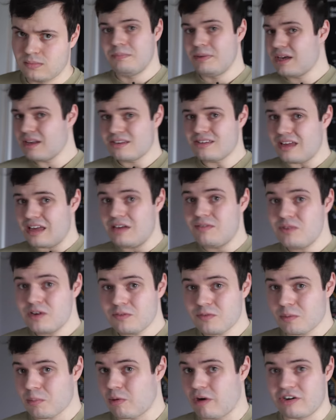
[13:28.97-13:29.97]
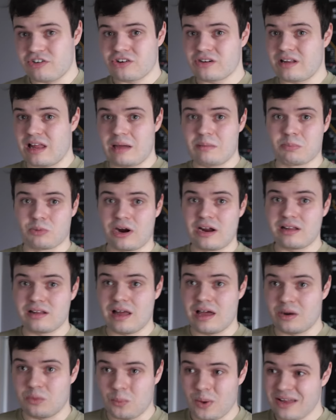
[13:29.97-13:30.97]
Because even if a project like
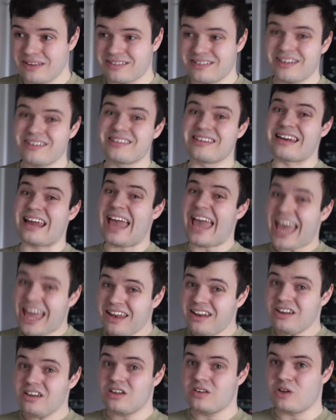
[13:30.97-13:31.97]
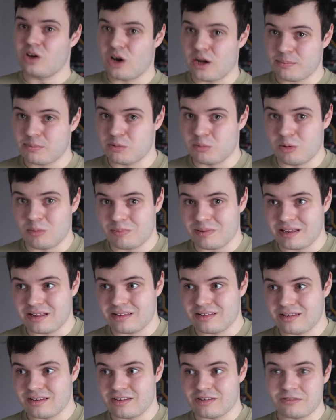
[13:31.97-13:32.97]
Brightline West doesn't end in the optimal
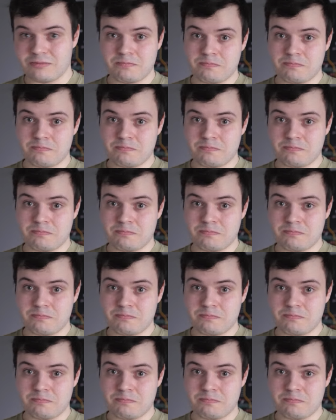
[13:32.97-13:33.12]
places,